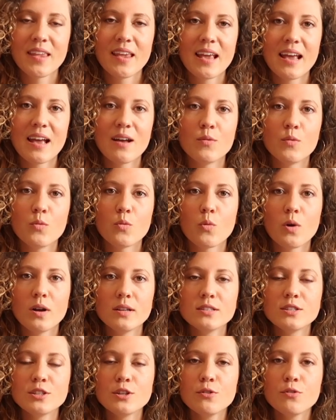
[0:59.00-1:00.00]
And
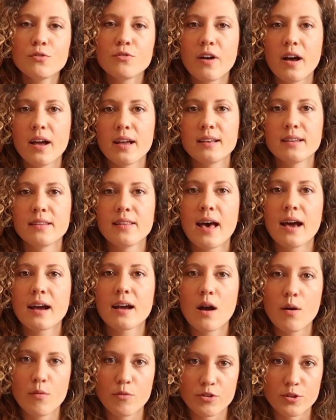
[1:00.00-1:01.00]
once you find that
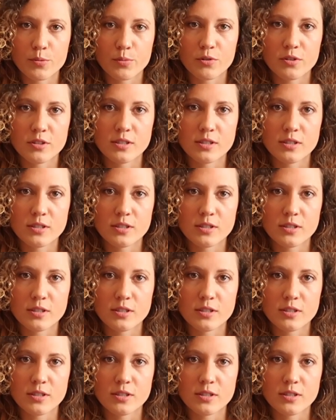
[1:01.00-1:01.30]
comfortable